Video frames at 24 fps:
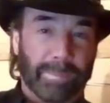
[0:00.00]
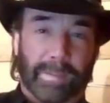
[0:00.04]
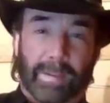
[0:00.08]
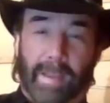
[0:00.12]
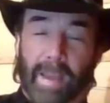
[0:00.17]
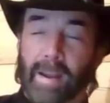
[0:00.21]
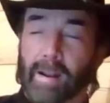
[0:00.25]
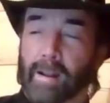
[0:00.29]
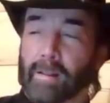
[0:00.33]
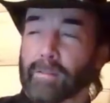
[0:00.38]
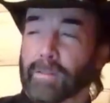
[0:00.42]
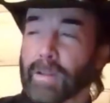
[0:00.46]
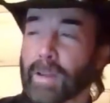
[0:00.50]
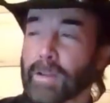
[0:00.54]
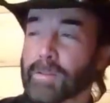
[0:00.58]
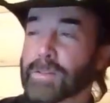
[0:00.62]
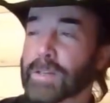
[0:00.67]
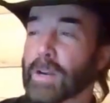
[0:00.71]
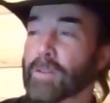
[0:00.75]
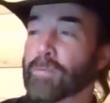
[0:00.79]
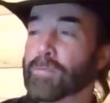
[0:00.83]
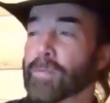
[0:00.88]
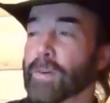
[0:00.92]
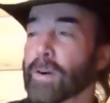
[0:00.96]
it's got a
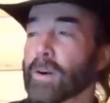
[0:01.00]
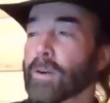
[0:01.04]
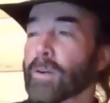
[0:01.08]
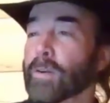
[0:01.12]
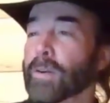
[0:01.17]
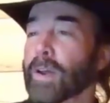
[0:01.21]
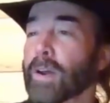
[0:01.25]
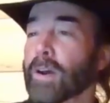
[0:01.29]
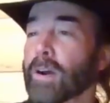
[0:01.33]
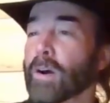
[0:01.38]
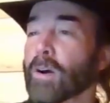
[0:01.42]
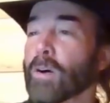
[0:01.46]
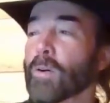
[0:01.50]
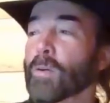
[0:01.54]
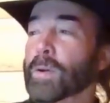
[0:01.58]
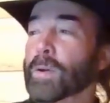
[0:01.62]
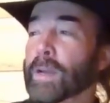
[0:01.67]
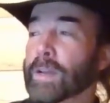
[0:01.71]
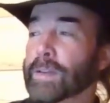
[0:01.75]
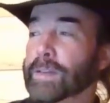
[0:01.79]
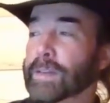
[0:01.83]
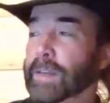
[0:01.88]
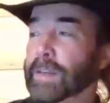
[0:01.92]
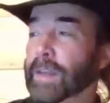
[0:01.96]
tough road to
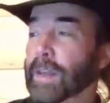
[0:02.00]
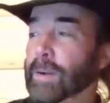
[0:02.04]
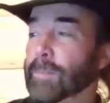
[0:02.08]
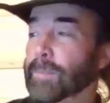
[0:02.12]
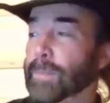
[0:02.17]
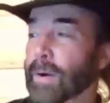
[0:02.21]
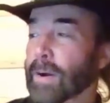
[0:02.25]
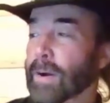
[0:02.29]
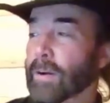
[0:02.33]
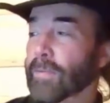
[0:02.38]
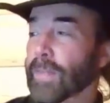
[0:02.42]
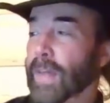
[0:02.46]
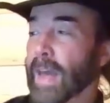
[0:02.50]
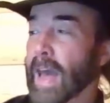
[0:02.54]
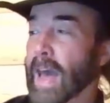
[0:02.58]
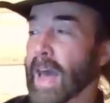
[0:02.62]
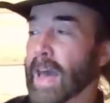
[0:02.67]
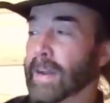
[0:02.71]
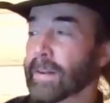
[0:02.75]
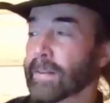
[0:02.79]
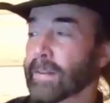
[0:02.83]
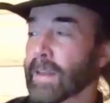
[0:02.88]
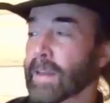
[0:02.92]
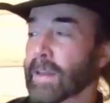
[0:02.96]
hoe to get above
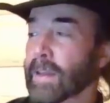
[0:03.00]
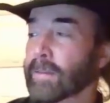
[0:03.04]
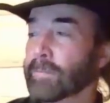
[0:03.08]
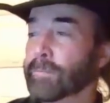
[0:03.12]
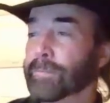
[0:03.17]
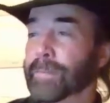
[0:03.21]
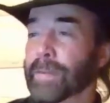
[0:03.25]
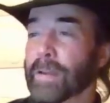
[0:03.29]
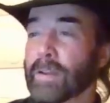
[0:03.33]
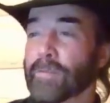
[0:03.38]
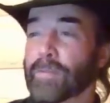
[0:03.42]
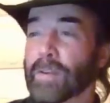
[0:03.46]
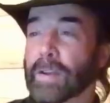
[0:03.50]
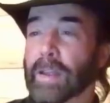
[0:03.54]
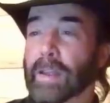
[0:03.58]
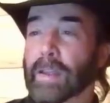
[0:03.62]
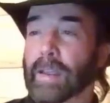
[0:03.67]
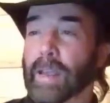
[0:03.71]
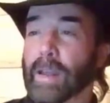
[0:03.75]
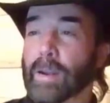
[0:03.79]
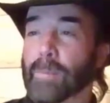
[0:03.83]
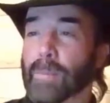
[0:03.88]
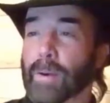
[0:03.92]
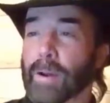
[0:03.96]
that. And then if it
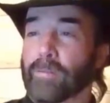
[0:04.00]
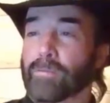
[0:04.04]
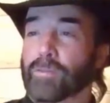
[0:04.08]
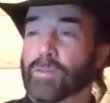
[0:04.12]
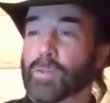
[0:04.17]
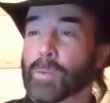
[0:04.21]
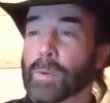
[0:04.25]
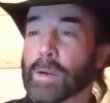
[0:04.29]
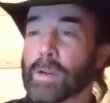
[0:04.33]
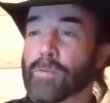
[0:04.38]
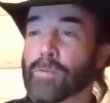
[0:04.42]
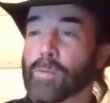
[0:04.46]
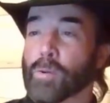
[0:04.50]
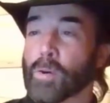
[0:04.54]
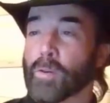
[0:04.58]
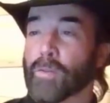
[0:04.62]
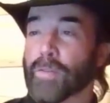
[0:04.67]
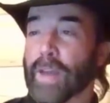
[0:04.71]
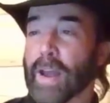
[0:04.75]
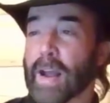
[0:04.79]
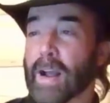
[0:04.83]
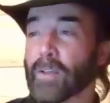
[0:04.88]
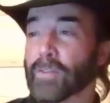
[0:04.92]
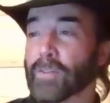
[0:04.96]
can get above
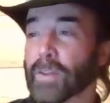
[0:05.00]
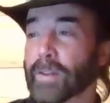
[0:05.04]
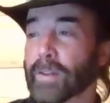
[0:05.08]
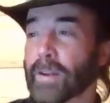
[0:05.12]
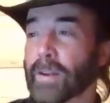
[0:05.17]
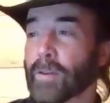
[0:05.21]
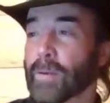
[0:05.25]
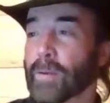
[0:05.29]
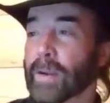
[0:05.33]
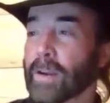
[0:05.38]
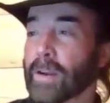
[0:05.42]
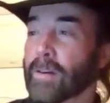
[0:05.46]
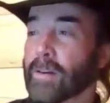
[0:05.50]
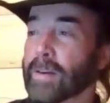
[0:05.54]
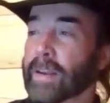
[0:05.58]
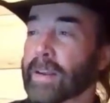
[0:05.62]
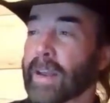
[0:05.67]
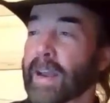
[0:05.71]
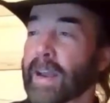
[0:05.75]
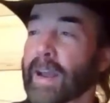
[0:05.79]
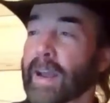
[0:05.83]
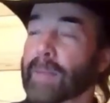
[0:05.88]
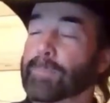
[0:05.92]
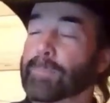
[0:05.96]
24,000, there we go
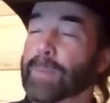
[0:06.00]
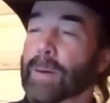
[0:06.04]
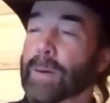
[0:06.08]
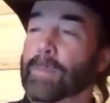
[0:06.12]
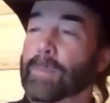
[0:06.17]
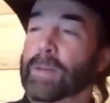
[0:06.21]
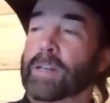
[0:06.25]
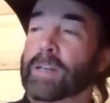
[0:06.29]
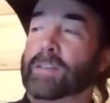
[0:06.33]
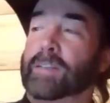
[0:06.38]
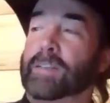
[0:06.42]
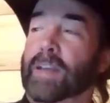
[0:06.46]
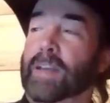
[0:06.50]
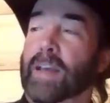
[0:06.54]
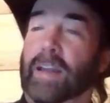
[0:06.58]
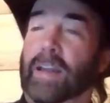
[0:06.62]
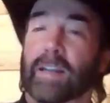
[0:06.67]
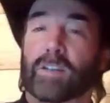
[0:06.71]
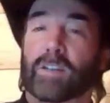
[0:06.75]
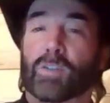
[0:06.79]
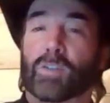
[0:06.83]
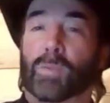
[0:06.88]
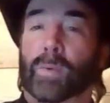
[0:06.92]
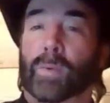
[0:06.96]
again, bumping its
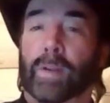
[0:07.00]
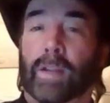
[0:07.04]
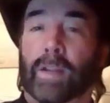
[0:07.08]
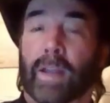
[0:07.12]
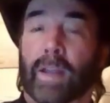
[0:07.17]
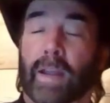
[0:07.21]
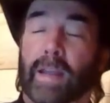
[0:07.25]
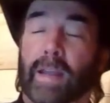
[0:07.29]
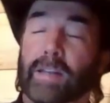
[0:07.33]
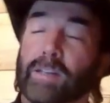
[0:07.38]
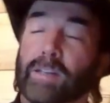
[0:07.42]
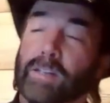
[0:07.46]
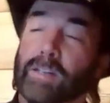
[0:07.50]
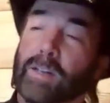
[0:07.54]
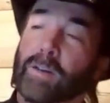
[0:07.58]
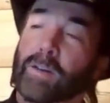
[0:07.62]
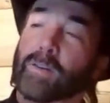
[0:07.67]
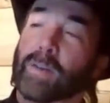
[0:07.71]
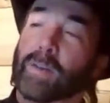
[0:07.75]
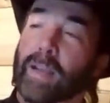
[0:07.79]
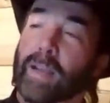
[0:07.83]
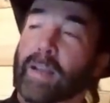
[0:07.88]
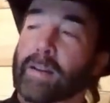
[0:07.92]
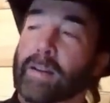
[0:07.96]
head at 28.
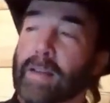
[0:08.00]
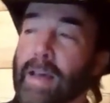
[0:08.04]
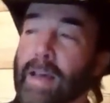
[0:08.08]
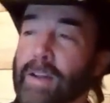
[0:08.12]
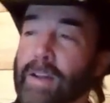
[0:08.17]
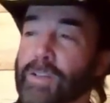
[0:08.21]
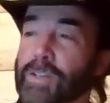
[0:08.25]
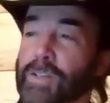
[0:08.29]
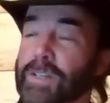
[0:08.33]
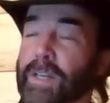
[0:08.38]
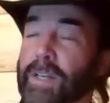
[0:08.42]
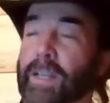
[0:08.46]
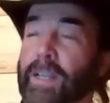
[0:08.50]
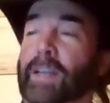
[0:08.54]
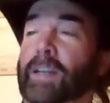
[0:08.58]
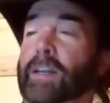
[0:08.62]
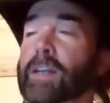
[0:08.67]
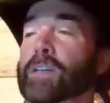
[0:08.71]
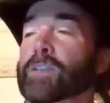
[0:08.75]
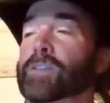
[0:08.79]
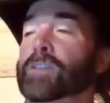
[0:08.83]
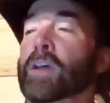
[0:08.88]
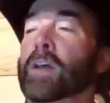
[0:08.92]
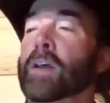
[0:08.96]
So again, a lot of
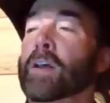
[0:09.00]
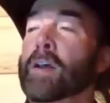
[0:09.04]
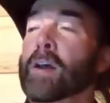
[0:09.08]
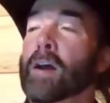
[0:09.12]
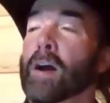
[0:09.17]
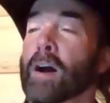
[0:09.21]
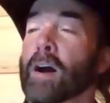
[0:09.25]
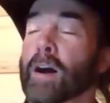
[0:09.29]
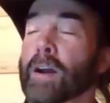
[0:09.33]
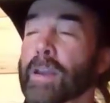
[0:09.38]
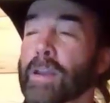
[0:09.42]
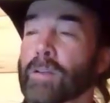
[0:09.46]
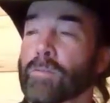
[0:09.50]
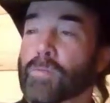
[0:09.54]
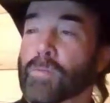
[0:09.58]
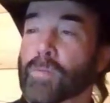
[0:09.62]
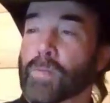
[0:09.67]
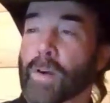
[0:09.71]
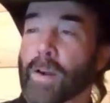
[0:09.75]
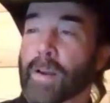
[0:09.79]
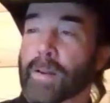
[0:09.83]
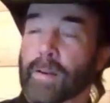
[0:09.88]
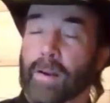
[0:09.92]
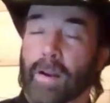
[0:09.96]
stickiness in
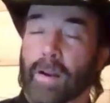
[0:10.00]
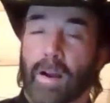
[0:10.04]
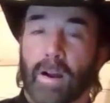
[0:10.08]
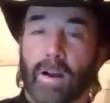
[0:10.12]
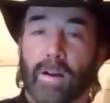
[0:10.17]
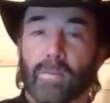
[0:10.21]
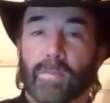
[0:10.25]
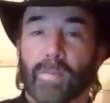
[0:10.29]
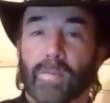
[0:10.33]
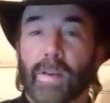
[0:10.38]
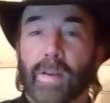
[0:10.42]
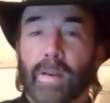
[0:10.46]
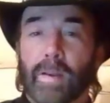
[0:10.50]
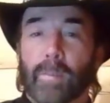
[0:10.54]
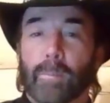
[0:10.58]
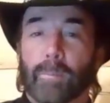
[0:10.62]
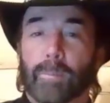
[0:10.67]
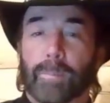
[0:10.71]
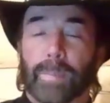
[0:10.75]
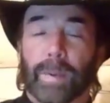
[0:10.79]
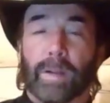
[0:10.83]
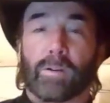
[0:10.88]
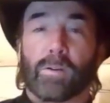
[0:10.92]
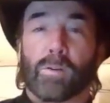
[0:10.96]
front of
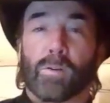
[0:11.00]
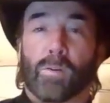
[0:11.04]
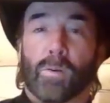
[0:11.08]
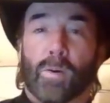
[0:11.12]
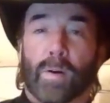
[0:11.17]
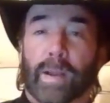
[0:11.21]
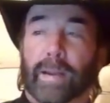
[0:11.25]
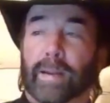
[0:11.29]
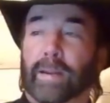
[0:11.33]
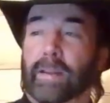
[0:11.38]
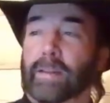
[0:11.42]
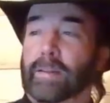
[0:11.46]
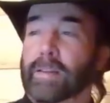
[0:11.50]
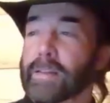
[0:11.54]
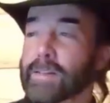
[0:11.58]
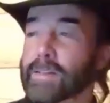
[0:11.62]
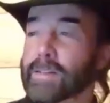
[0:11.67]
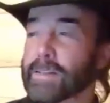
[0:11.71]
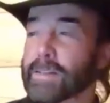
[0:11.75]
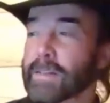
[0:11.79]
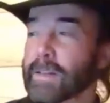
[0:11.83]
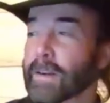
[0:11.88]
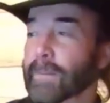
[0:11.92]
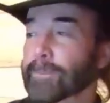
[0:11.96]
Bitcoin in
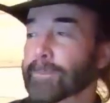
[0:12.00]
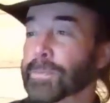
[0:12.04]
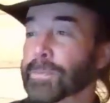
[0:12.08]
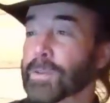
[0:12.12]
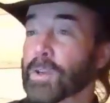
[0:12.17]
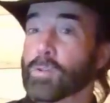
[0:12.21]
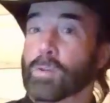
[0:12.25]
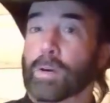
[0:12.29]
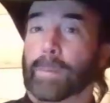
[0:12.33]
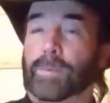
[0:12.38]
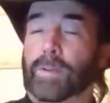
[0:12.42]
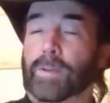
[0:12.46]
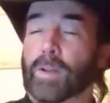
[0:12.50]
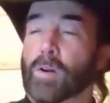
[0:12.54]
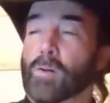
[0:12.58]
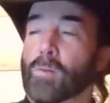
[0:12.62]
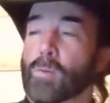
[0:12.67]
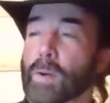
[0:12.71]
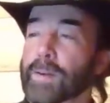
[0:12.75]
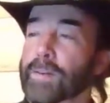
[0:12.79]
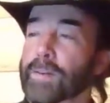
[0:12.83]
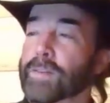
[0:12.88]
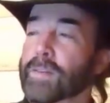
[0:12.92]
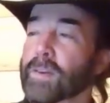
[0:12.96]
this crypto
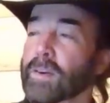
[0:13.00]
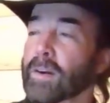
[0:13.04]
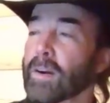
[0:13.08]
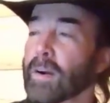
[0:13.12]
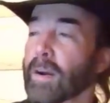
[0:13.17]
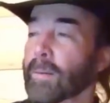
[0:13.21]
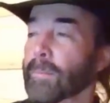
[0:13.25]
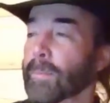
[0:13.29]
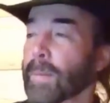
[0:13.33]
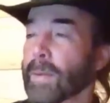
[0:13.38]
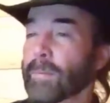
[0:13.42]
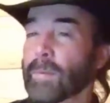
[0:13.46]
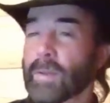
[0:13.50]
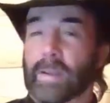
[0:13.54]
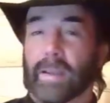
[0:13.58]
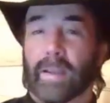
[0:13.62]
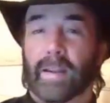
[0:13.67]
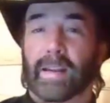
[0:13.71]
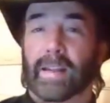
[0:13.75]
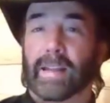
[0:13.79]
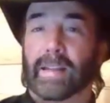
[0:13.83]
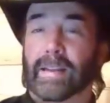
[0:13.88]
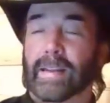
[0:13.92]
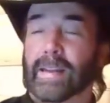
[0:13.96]
winter, and maybe
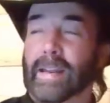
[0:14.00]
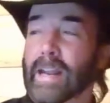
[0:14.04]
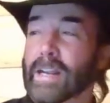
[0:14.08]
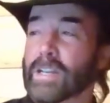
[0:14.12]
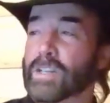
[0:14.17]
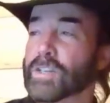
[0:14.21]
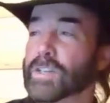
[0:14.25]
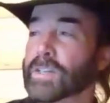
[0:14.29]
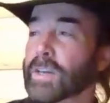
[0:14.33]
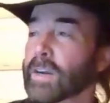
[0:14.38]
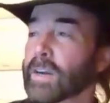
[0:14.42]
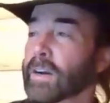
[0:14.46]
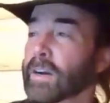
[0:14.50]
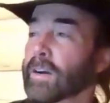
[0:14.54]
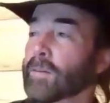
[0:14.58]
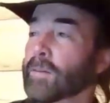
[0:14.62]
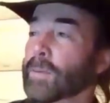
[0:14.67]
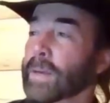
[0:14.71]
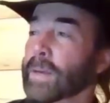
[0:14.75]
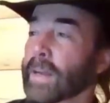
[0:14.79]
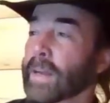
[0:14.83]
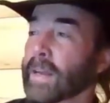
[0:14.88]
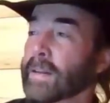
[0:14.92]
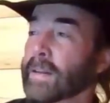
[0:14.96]
getting into next year
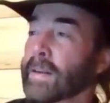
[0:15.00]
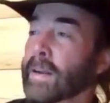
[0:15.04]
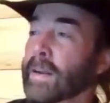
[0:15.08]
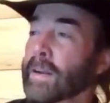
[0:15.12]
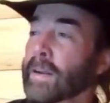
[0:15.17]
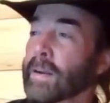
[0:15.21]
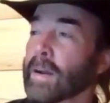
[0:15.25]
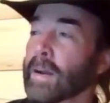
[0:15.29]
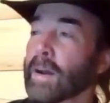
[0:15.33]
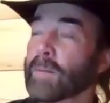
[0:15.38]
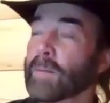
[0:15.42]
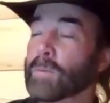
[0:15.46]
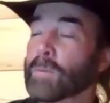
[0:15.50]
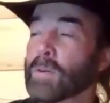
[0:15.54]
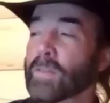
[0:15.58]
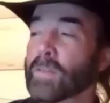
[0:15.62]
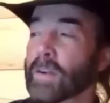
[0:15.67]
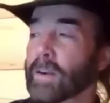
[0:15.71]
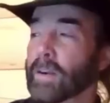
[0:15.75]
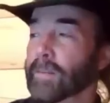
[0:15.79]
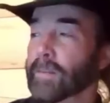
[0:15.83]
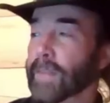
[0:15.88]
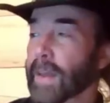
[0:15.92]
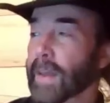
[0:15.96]
and we get
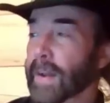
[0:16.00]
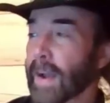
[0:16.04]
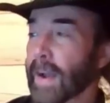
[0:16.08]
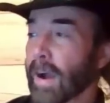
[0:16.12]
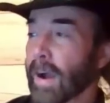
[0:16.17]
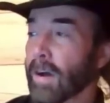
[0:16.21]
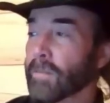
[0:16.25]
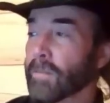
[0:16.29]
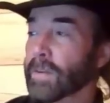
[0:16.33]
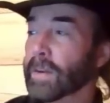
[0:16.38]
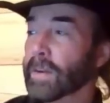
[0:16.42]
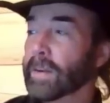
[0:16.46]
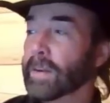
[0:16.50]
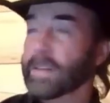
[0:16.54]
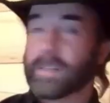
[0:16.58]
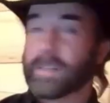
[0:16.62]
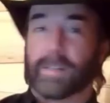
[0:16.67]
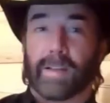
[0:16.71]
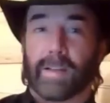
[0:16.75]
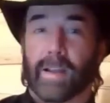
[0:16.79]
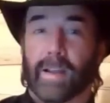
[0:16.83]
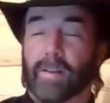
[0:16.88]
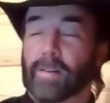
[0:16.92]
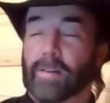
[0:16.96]
moving on that halving,
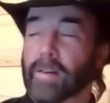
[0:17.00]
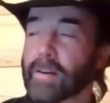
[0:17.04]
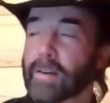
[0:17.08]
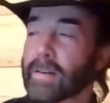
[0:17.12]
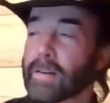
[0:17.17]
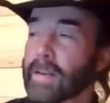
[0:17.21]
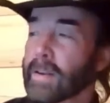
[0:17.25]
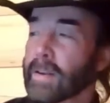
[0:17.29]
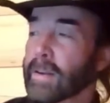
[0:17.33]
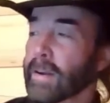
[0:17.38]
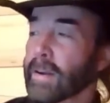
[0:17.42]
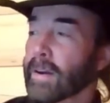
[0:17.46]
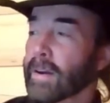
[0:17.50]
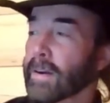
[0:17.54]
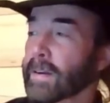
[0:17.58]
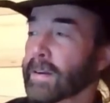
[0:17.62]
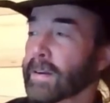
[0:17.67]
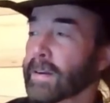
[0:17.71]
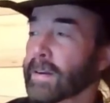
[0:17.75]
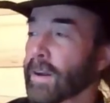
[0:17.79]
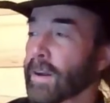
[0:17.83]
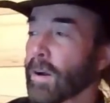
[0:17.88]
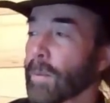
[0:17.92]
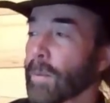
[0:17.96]
etc.,
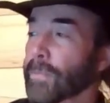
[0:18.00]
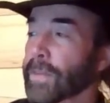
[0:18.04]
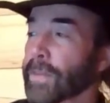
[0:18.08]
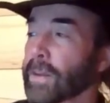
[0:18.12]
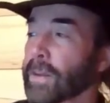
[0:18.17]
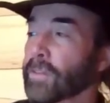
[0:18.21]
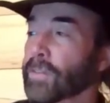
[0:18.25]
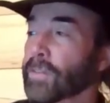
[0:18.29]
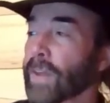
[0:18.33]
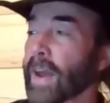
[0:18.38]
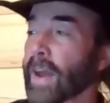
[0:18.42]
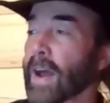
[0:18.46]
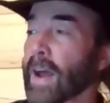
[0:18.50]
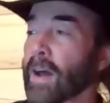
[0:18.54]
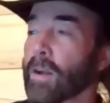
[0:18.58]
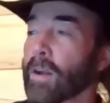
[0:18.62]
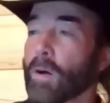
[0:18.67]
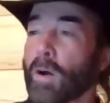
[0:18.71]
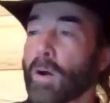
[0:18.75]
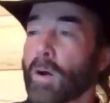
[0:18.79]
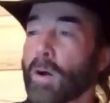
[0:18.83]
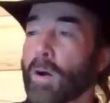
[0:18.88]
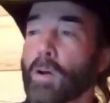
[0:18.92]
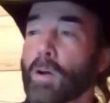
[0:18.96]
can help things
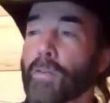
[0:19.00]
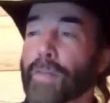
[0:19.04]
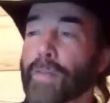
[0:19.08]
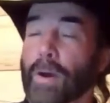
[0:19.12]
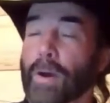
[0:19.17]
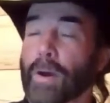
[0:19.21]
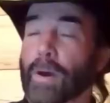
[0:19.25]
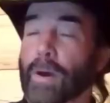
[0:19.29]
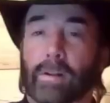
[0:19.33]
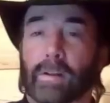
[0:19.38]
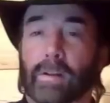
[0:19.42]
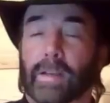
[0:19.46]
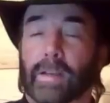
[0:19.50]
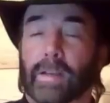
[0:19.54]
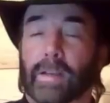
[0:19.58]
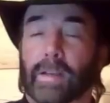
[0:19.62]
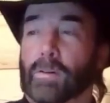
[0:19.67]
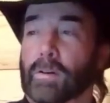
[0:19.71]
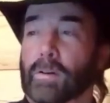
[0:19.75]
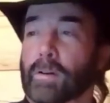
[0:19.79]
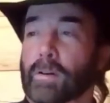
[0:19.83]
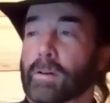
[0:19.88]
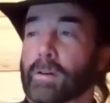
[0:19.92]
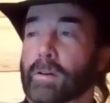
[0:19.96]
out. Oil, I thought we'd look at
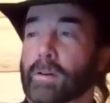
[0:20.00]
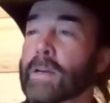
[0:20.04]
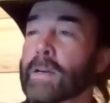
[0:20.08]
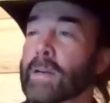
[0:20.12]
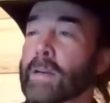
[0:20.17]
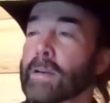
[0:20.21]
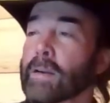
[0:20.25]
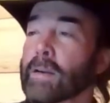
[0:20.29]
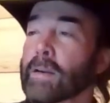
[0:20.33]
oil.